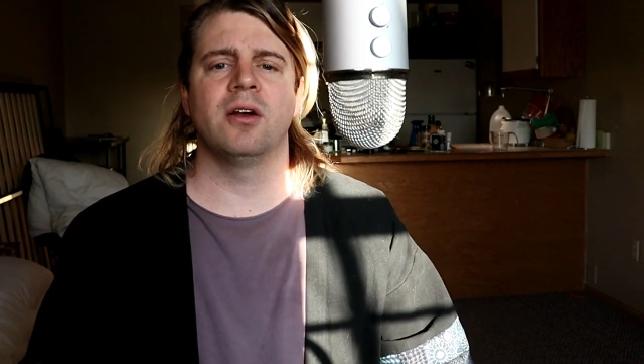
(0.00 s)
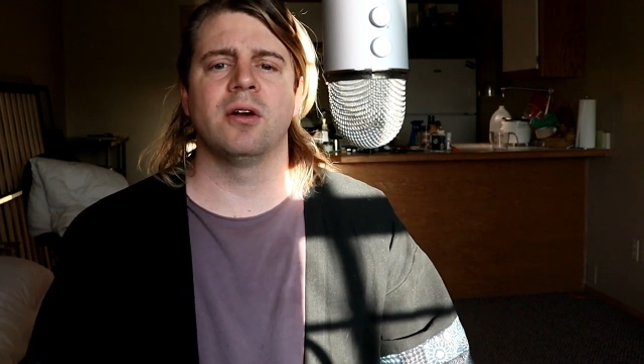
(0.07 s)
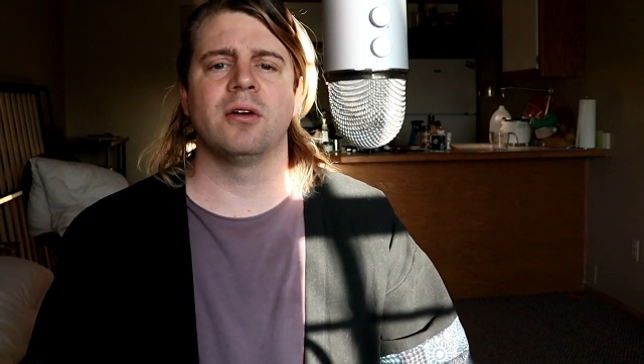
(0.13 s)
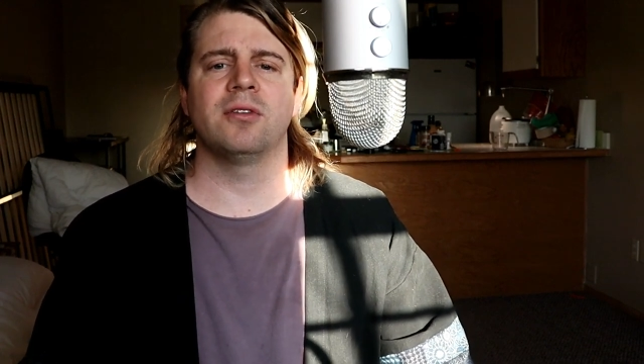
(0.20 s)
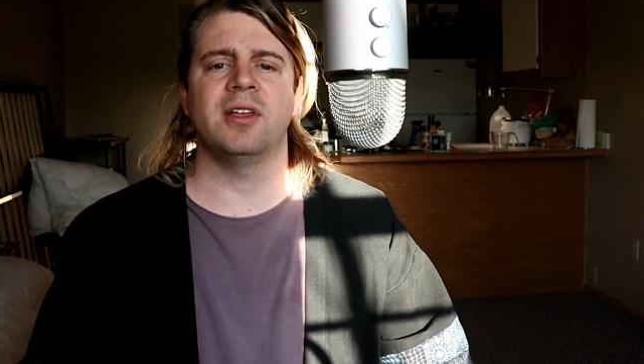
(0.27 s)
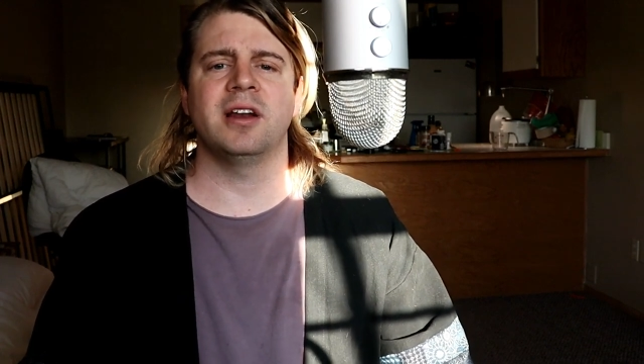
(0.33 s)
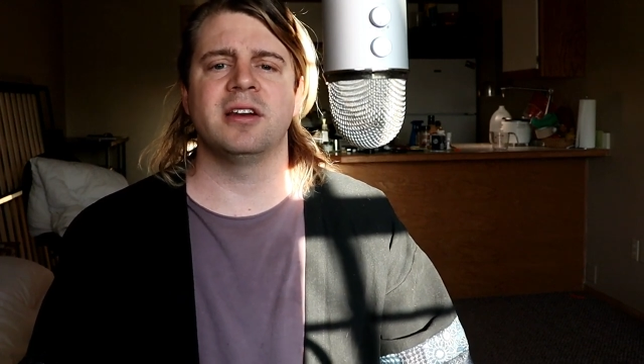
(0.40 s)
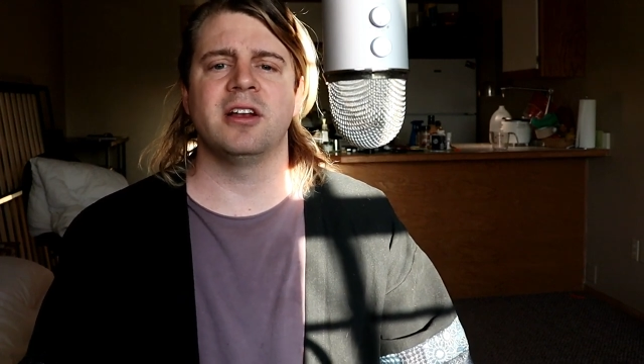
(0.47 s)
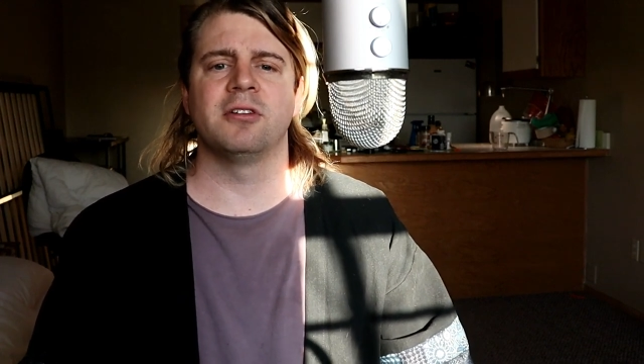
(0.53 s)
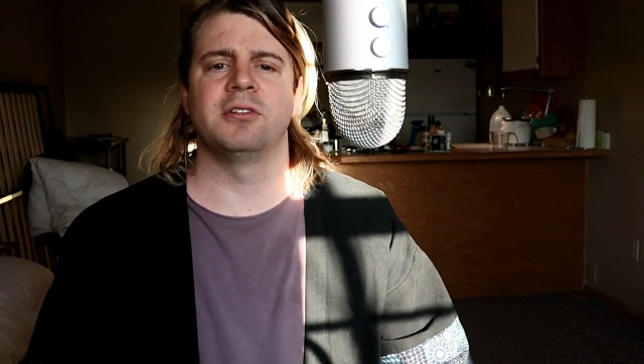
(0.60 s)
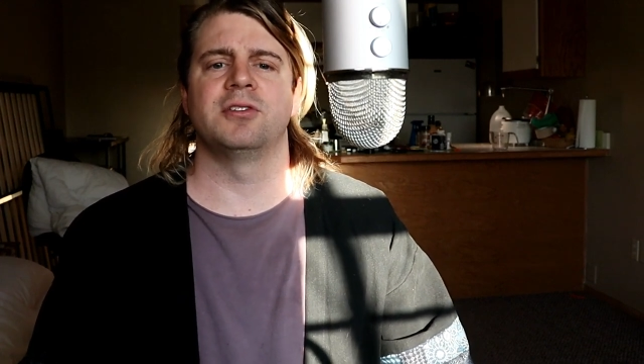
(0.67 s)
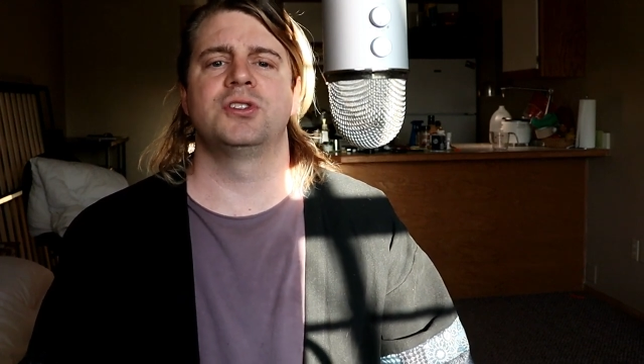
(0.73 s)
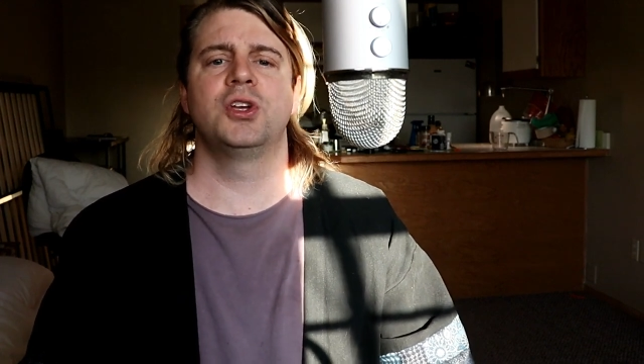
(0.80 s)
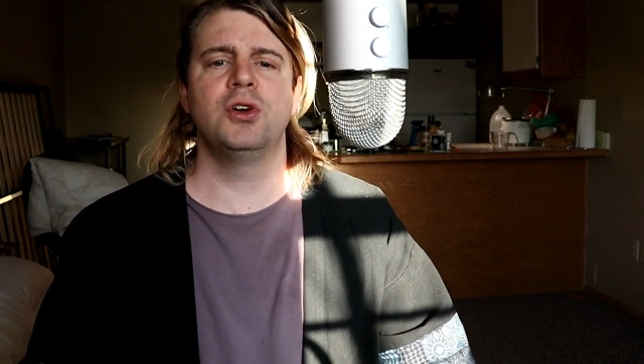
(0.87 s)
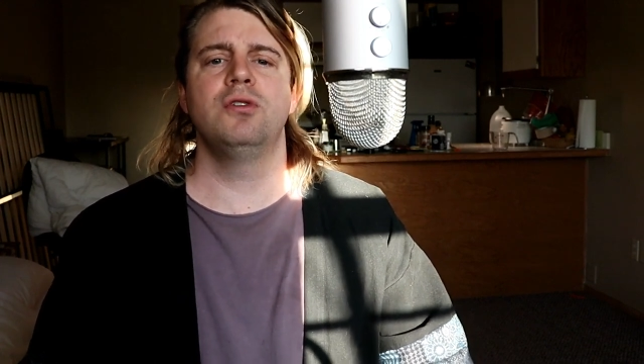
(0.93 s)
Earth at
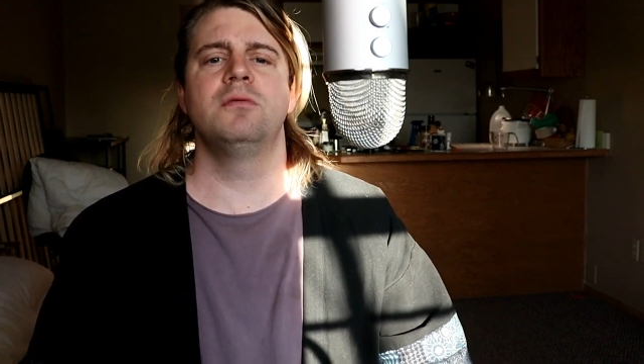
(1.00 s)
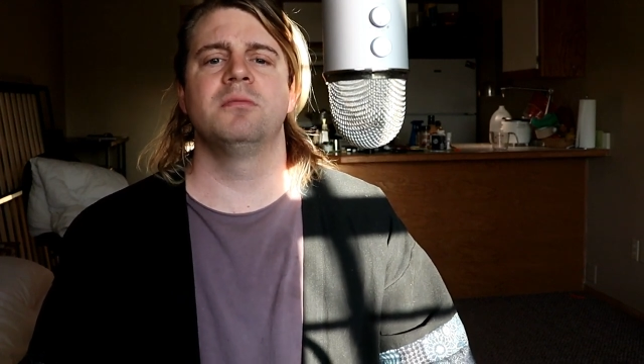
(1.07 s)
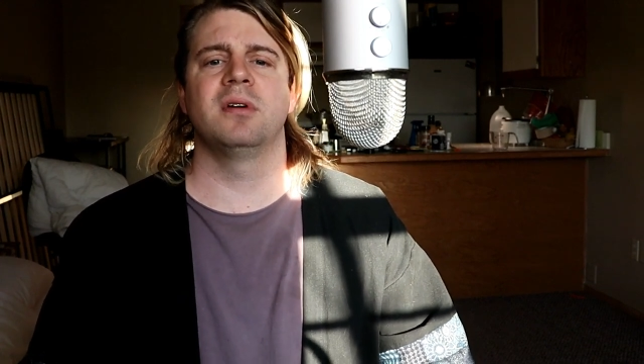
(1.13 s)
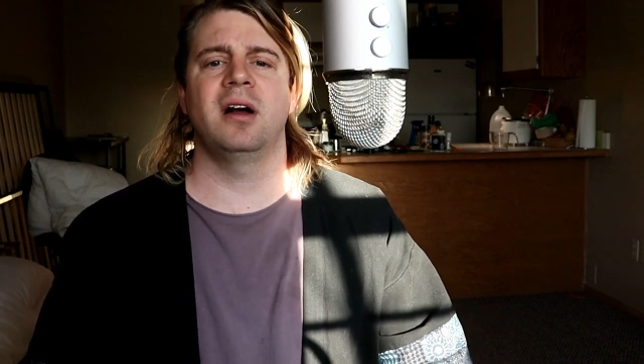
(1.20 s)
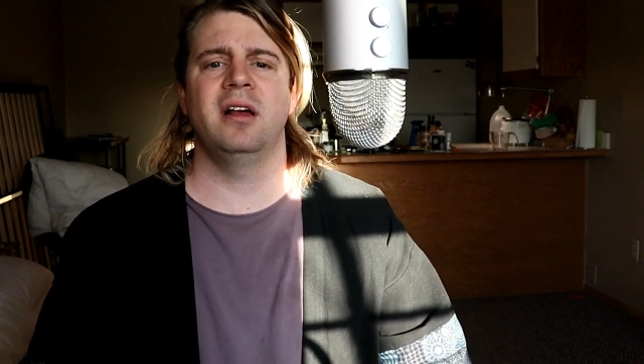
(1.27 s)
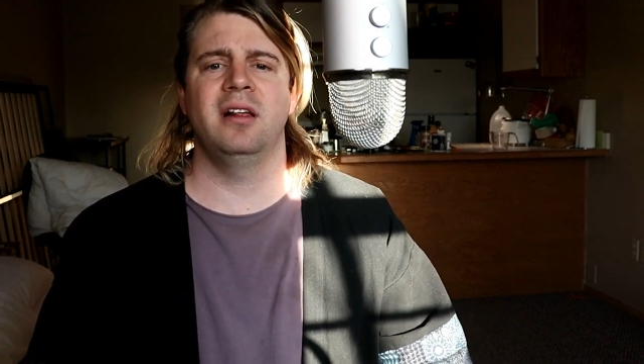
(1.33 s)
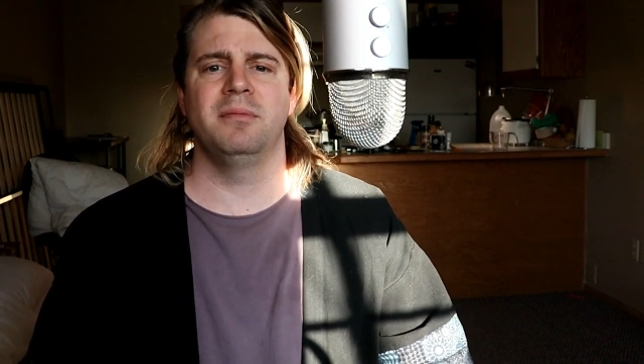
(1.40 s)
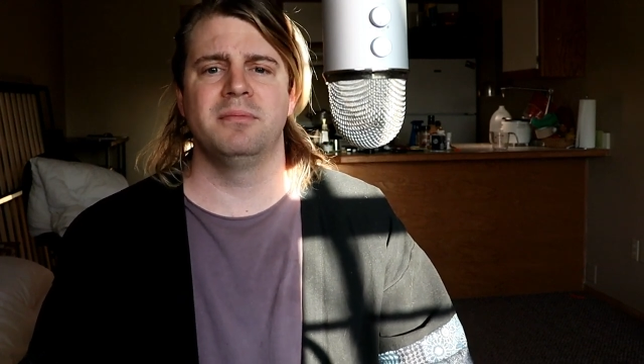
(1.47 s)
nearly 2 mi